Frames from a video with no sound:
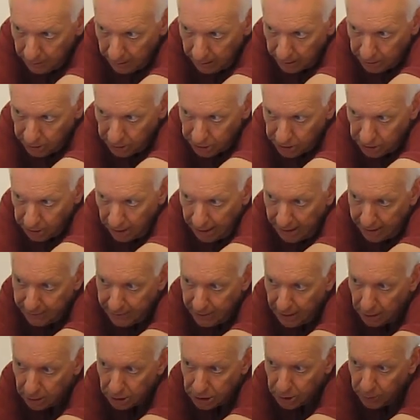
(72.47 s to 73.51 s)
and just lay
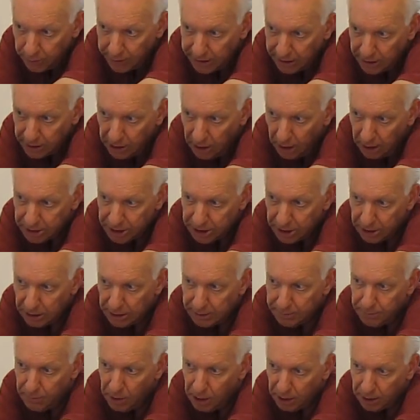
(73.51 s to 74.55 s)
there, so we can
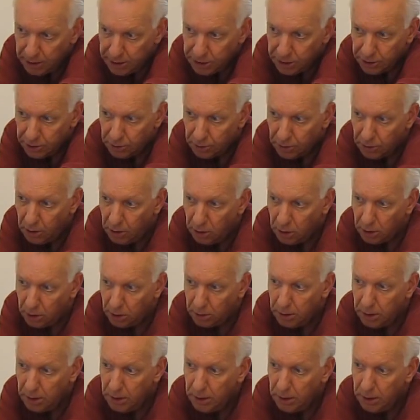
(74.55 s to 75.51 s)
constantly monitor our